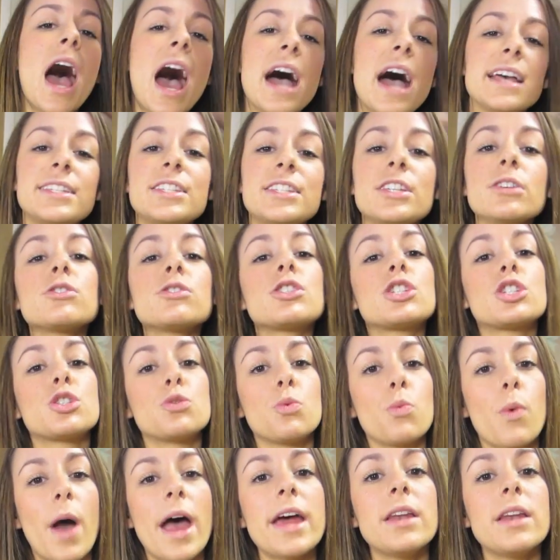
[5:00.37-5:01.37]
I still
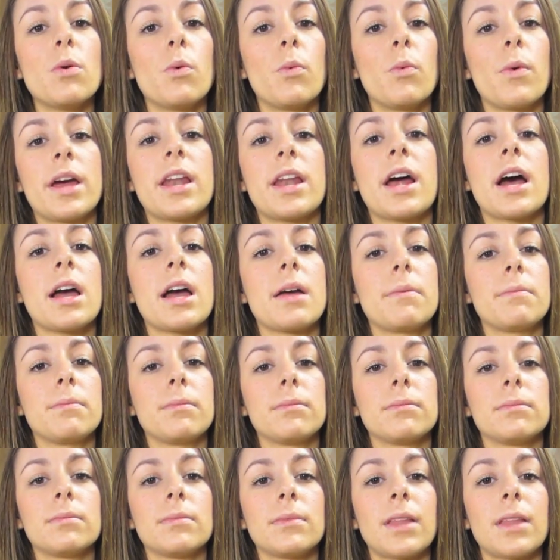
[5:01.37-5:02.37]
sweat when
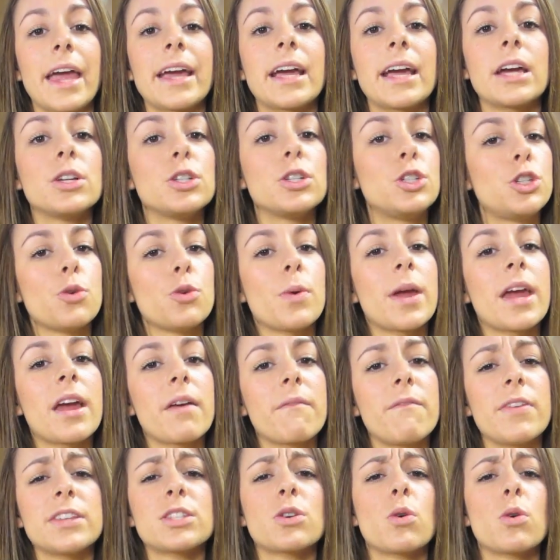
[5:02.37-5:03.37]
I'm like
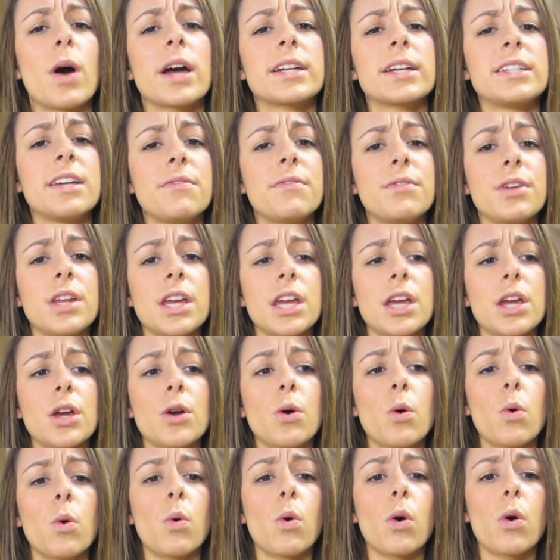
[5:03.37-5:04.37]
doing physical activity
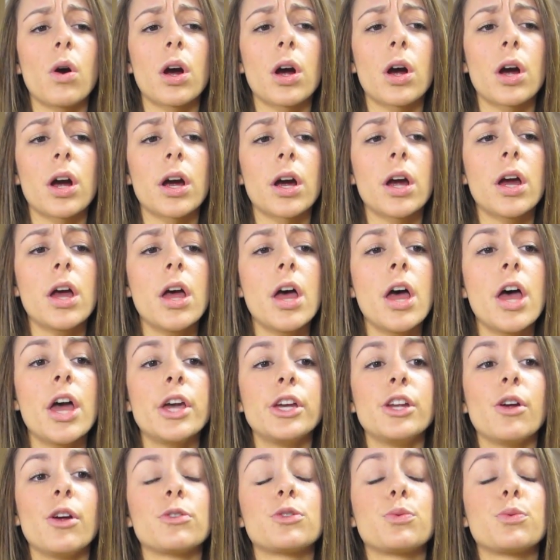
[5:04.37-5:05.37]
or,
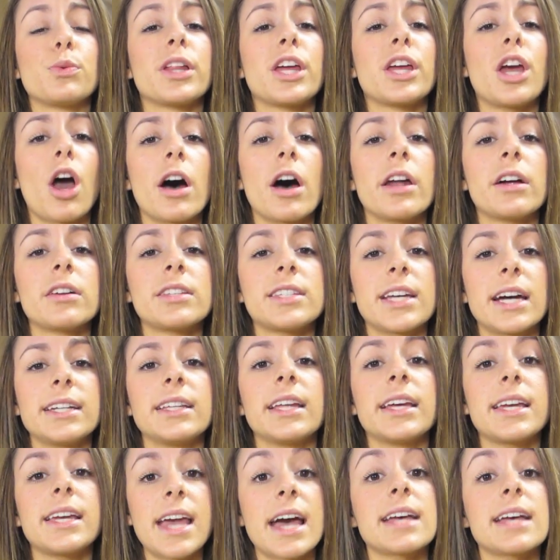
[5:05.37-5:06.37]
you know, it's really hot outside.
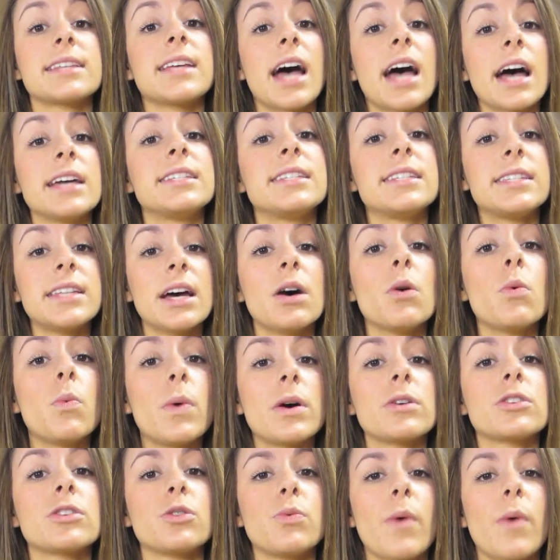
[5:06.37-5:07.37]
Like, yes, I still
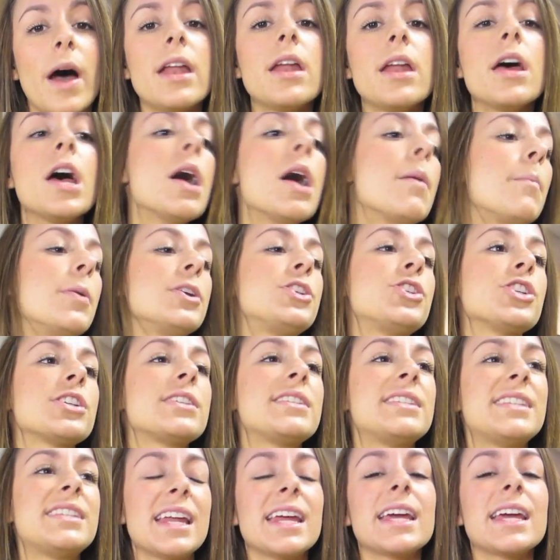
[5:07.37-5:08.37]
will sweat, but
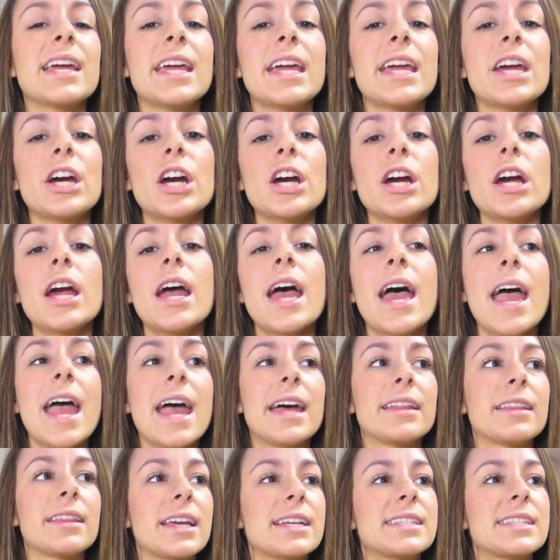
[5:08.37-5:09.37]
just sitting here
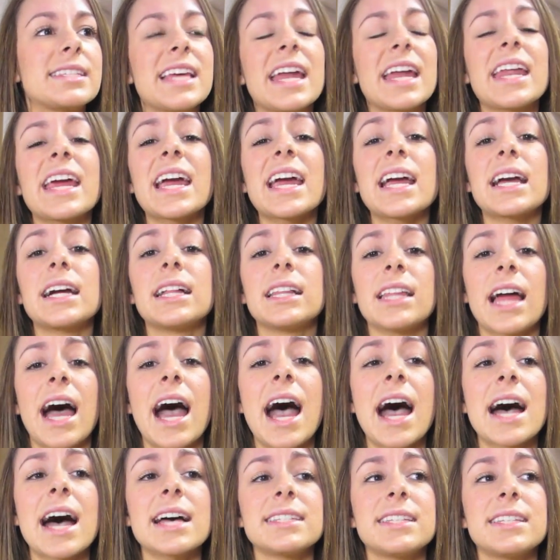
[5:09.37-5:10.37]
and like sitting in
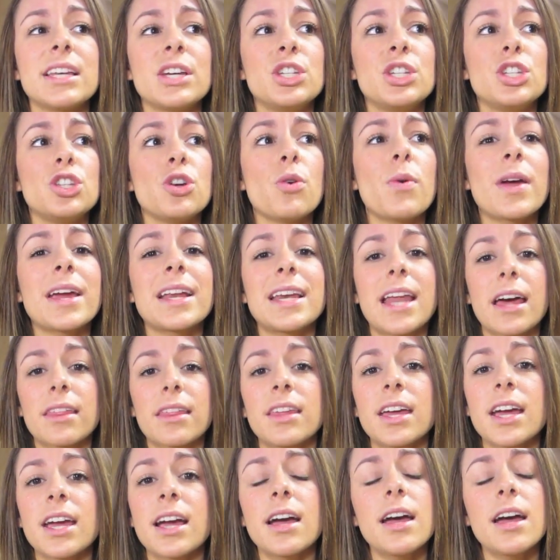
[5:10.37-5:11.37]
class and doing
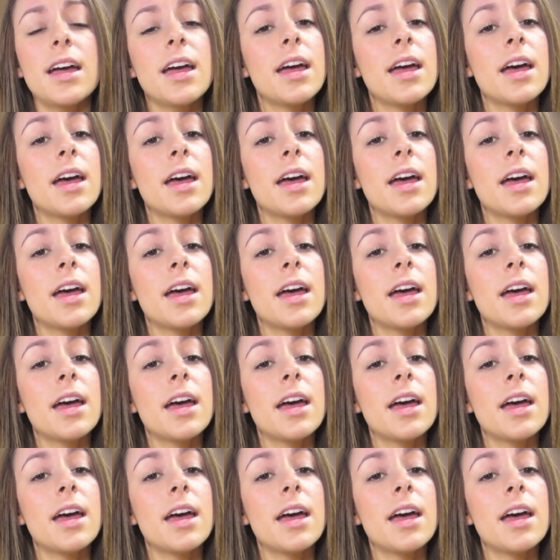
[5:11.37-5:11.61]
nothing,